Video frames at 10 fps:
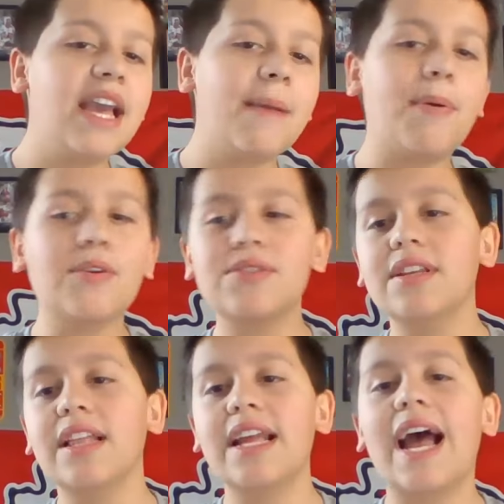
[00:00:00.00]

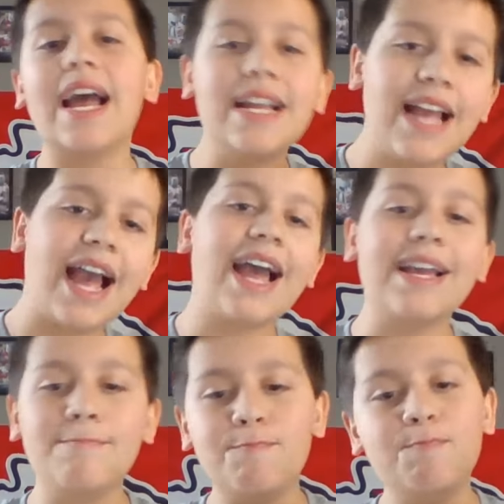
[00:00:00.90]
personally, I I
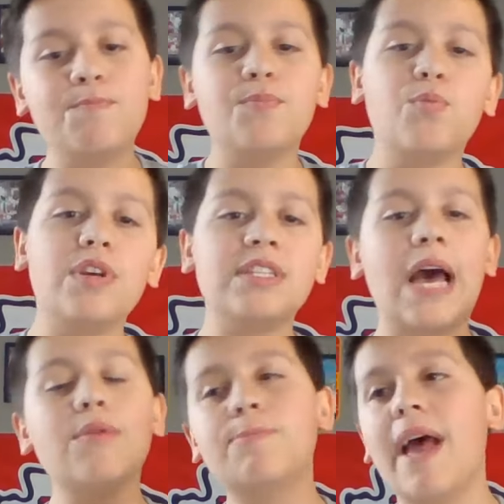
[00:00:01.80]
was I was back